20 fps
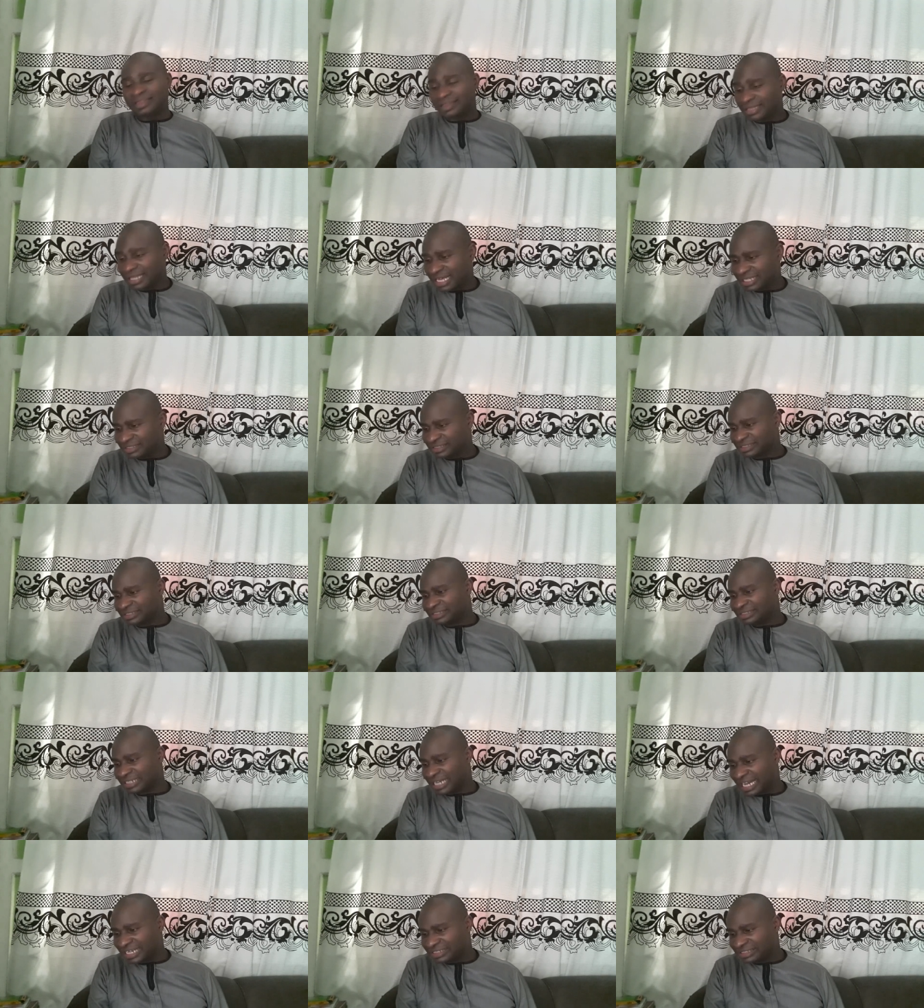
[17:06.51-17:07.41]
That is
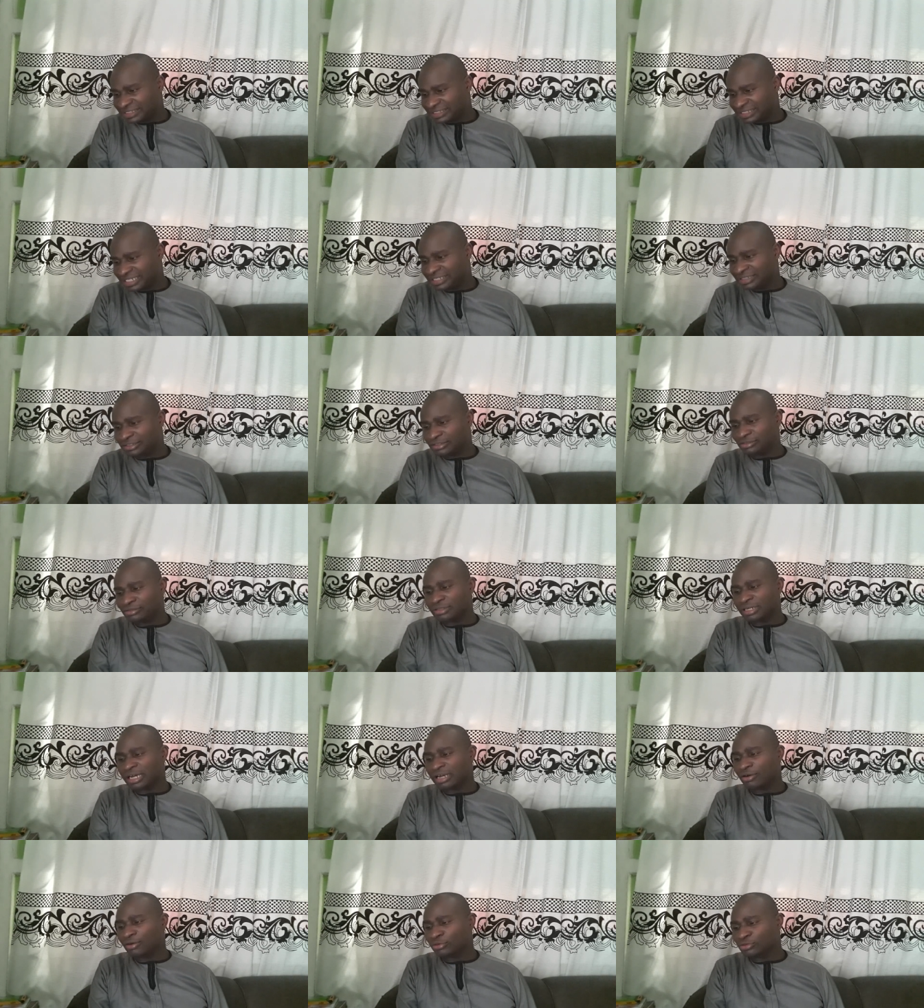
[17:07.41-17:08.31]
19. You
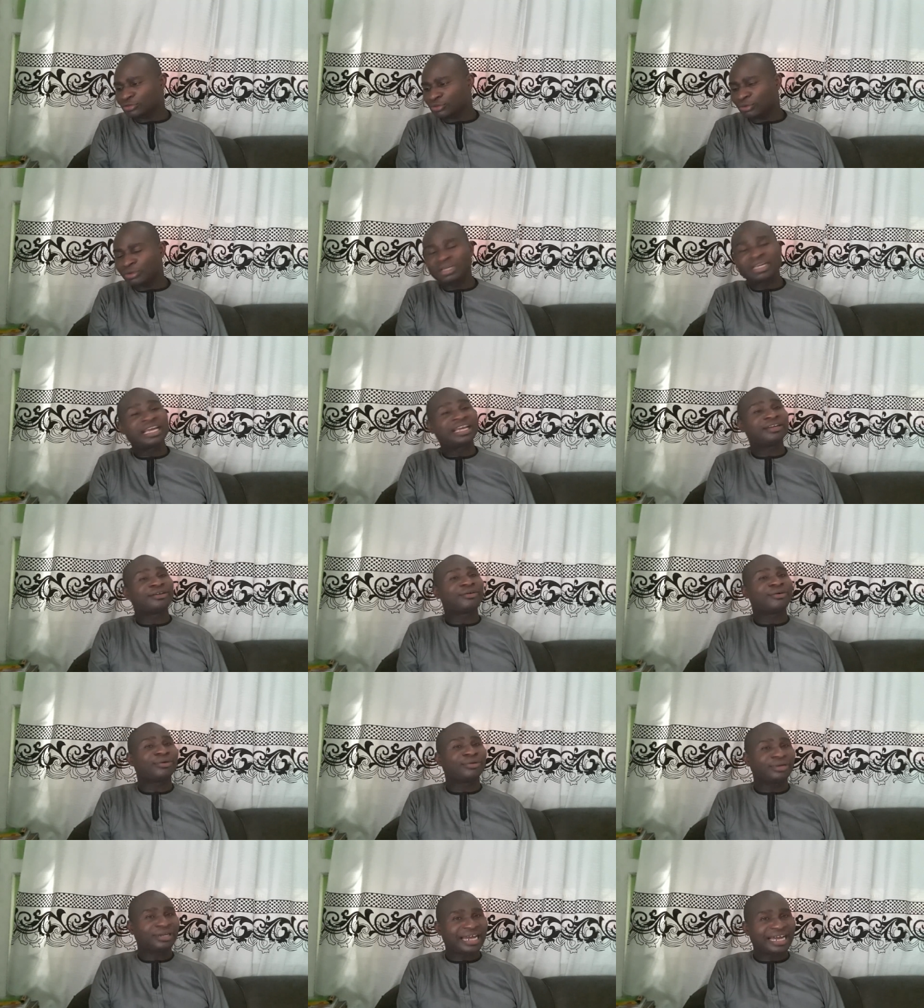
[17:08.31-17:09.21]
can also learn
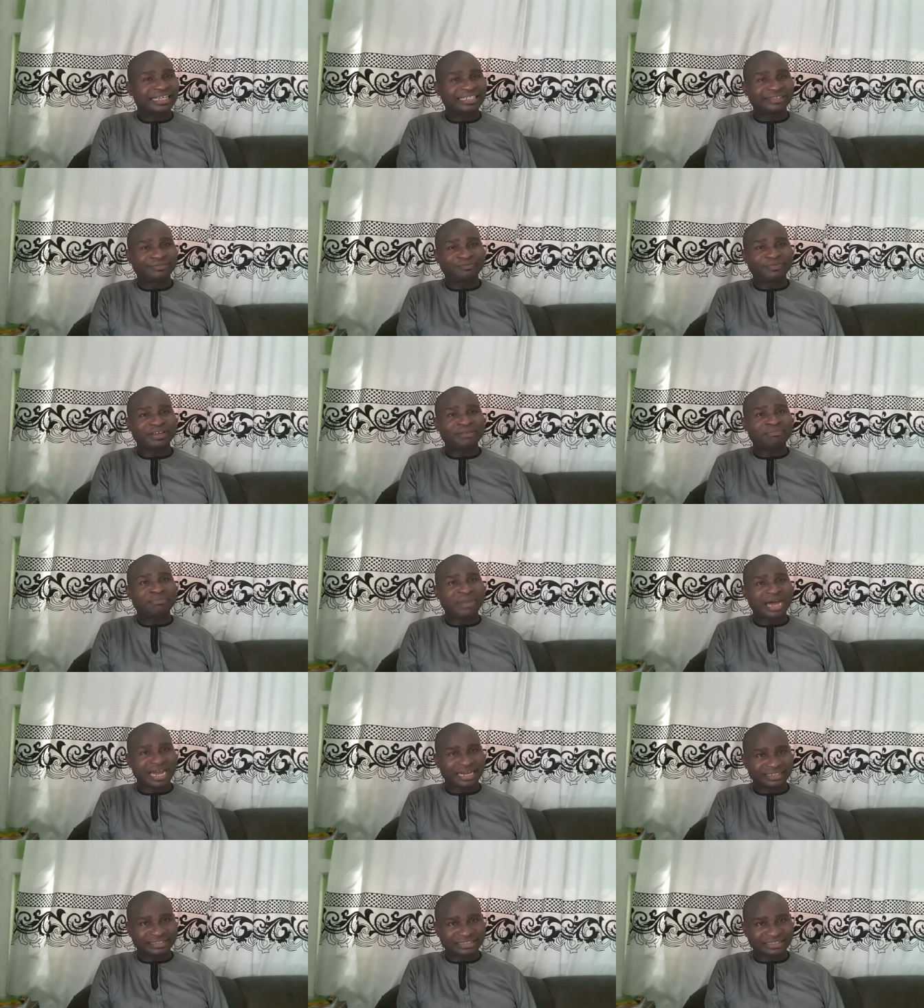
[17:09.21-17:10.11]
online event
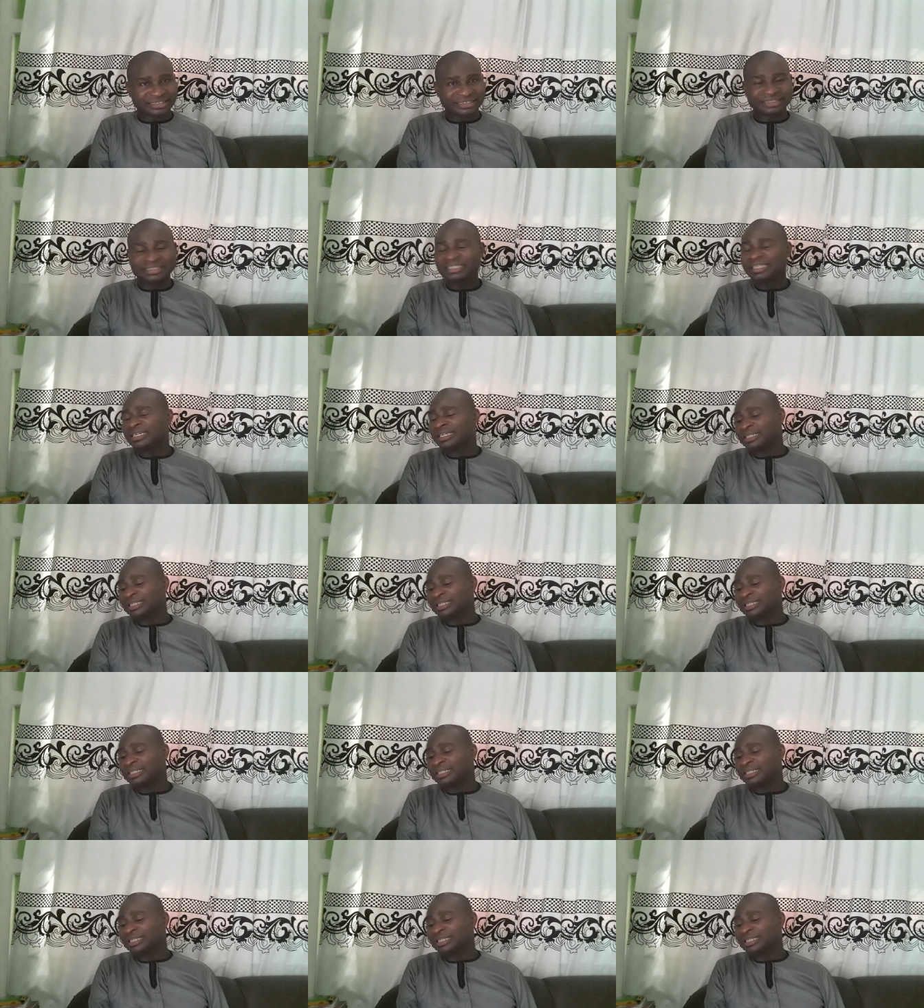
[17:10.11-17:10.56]
marketing.